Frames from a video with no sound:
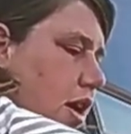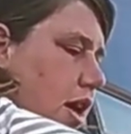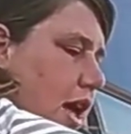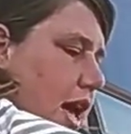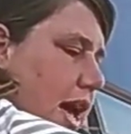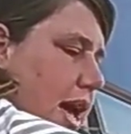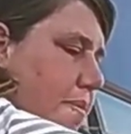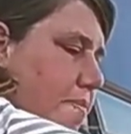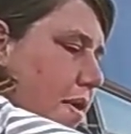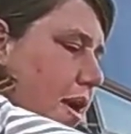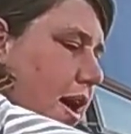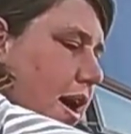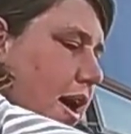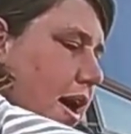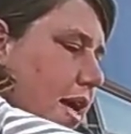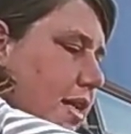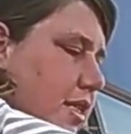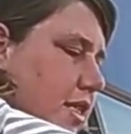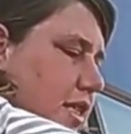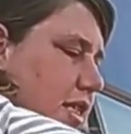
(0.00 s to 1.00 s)
I
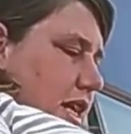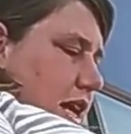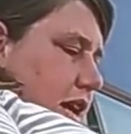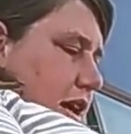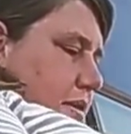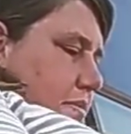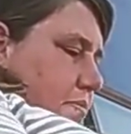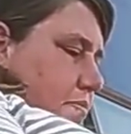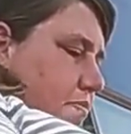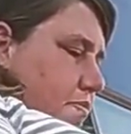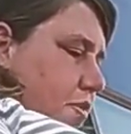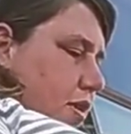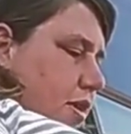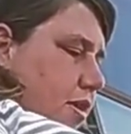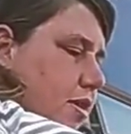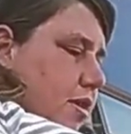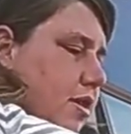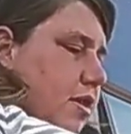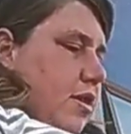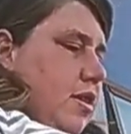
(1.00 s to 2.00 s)
bought some
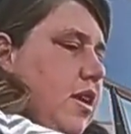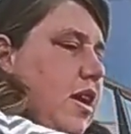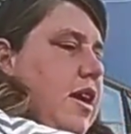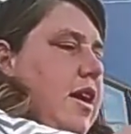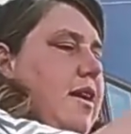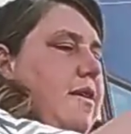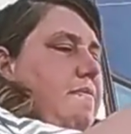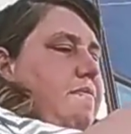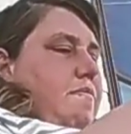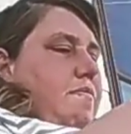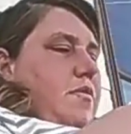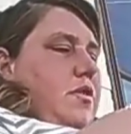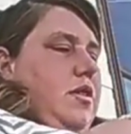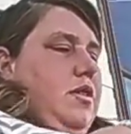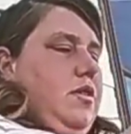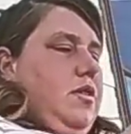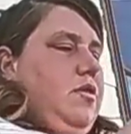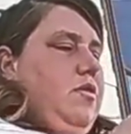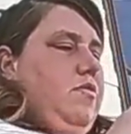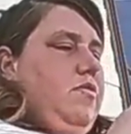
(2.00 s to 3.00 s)
um,
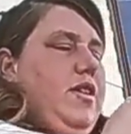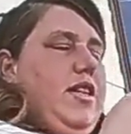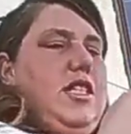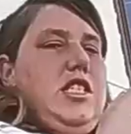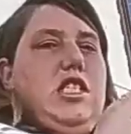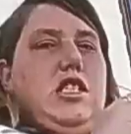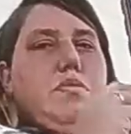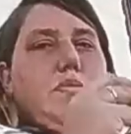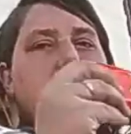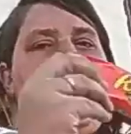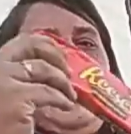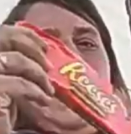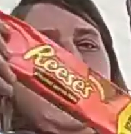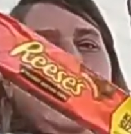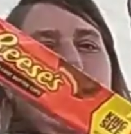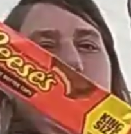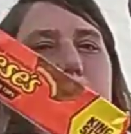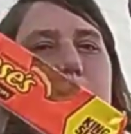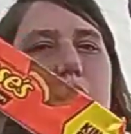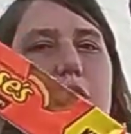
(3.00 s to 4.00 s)
Reese's
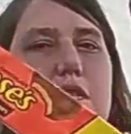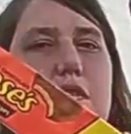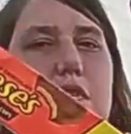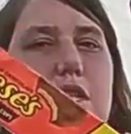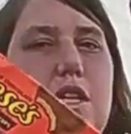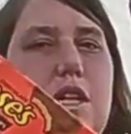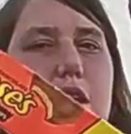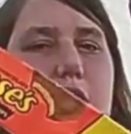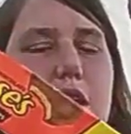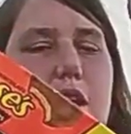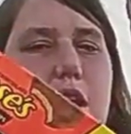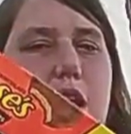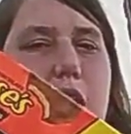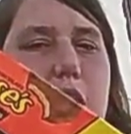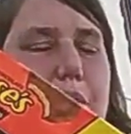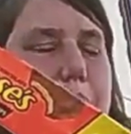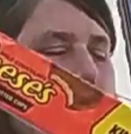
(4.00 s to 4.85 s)
Pieces. I